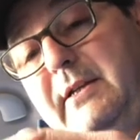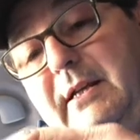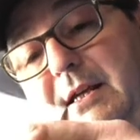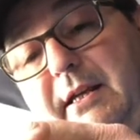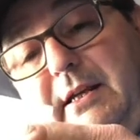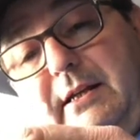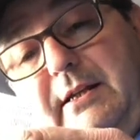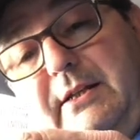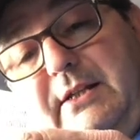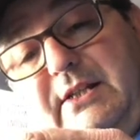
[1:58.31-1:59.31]
a
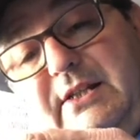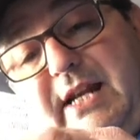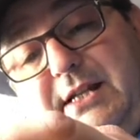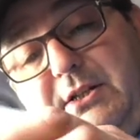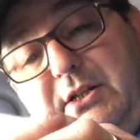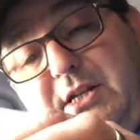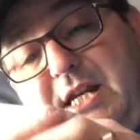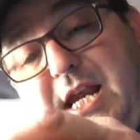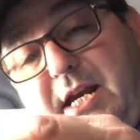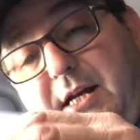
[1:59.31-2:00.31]
second
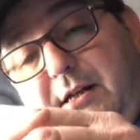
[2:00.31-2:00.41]
year